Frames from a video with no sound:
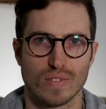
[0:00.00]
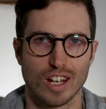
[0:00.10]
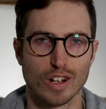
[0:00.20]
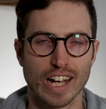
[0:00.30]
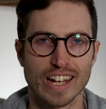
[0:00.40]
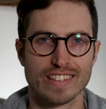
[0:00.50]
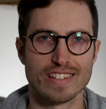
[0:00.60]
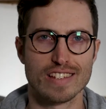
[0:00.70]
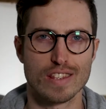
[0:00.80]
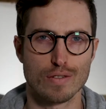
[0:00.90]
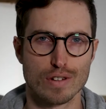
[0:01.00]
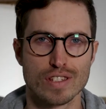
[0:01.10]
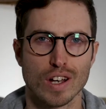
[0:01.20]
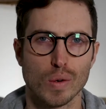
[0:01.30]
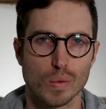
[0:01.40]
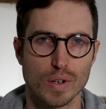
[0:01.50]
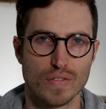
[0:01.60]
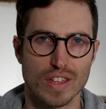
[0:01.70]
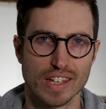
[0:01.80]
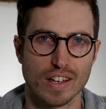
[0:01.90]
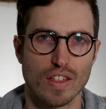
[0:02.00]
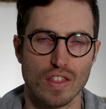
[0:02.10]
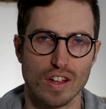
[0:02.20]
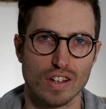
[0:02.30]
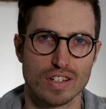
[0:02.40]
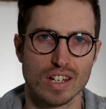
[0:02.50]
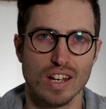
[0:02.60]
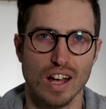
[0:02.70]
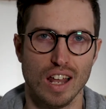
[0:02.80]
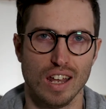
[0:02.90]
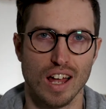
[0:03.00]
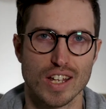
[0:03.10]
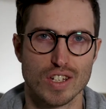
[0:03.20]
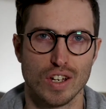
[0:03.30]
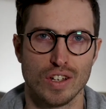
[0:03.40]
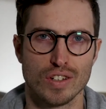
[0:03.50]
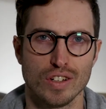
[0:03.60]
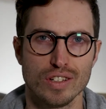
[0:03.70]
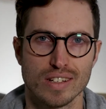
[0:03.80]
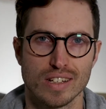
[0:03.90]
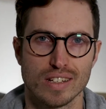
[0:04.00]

Okay, and this is the result with the third light turned on.